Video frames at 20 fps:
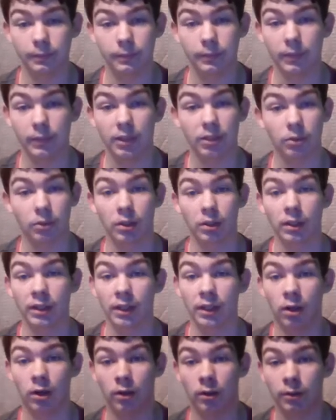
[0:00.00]
that's really
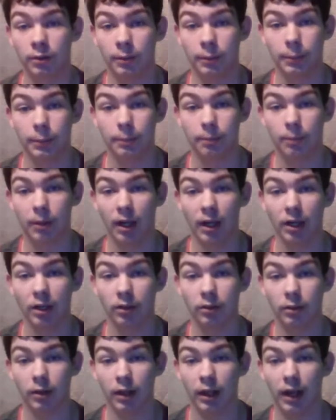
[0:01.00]
all. I
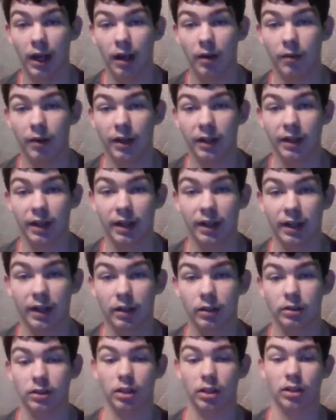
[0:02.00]
don't really have anything
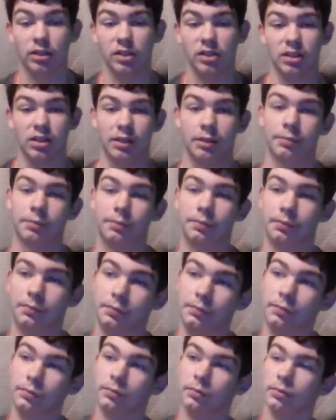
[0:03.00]
else, honestly.
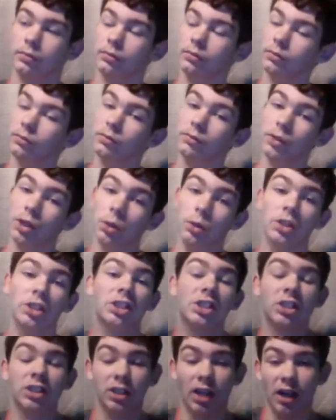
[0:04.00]
It
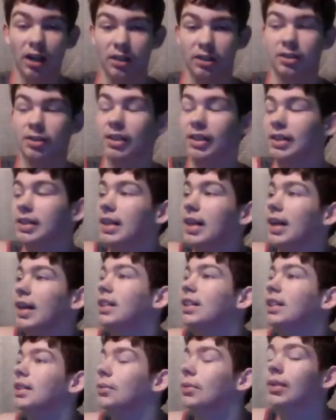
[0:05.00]
sucks because I
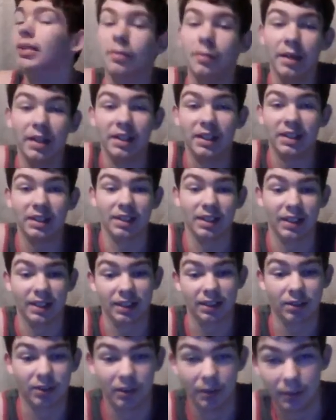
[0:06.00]
actually wanted to make this like
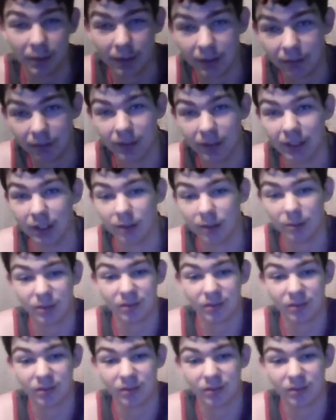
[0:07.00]
a 30 minute video, but